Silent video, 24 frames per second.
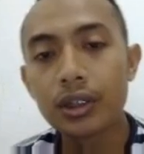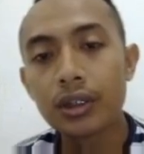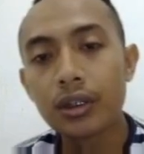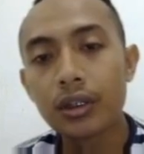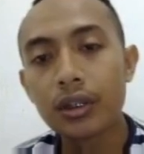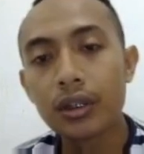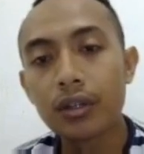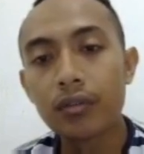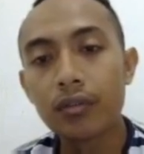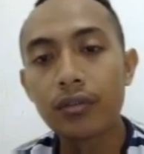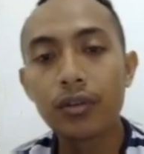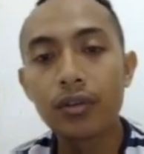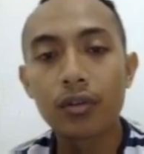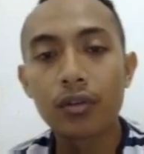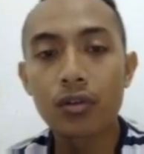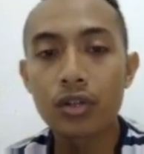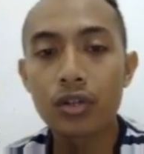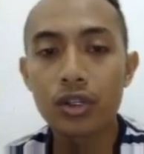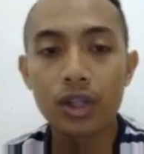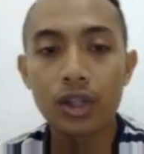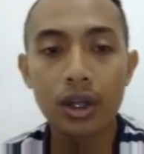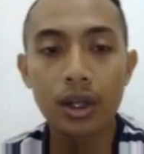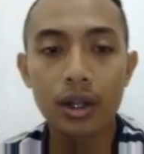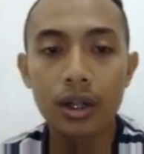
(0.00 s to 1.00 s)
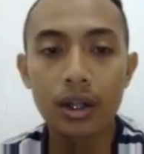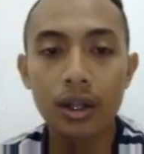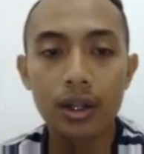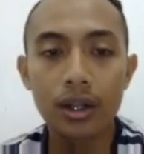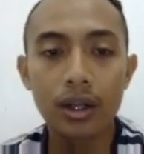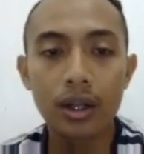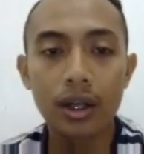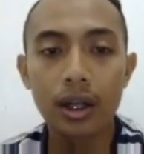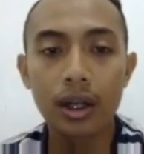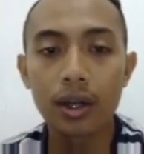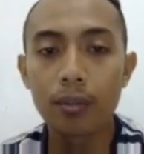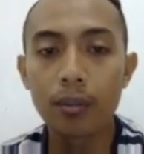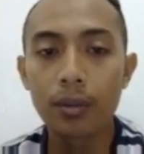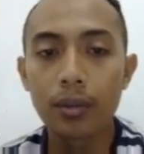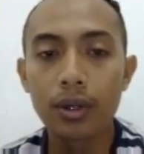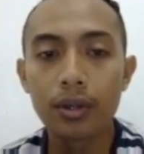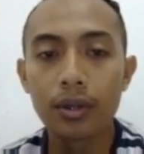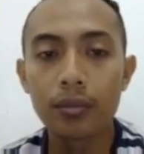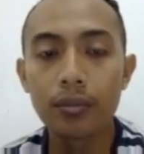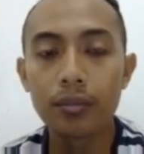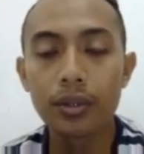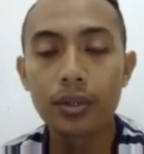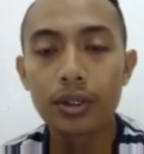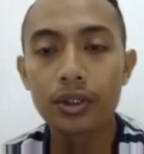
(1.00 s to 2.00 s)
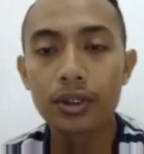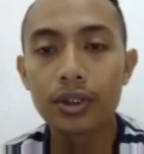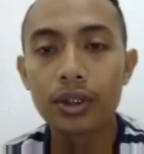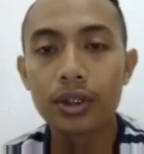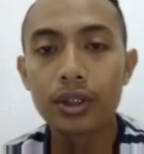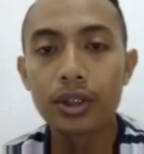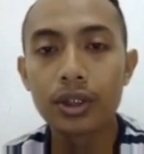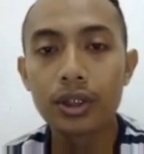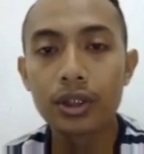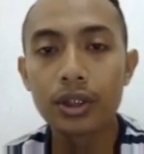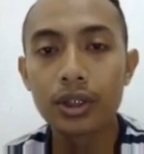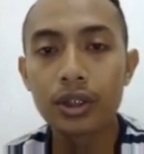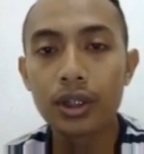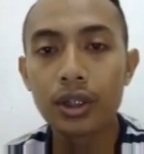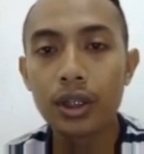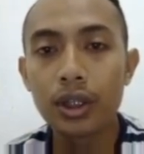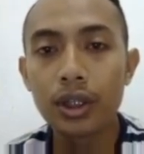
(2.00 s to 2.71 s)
of your shell element, because this is